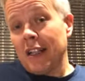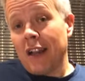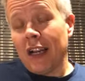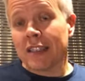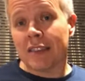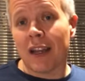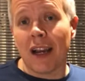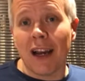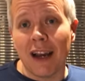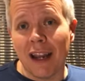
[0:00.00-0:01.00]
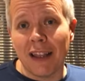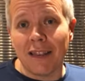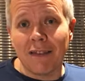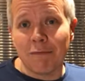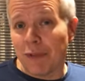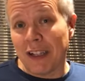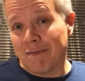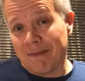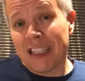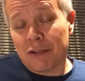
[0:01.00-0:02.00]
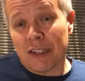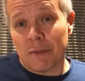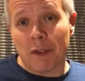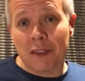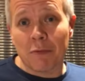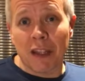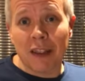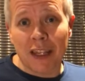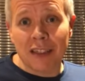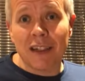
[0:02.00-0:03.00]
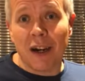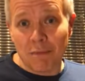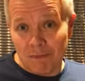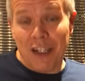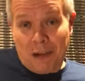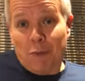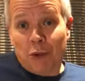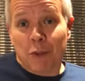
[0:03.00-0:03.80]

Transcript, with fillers: of nice uh, in when this Christmas, when things are you know more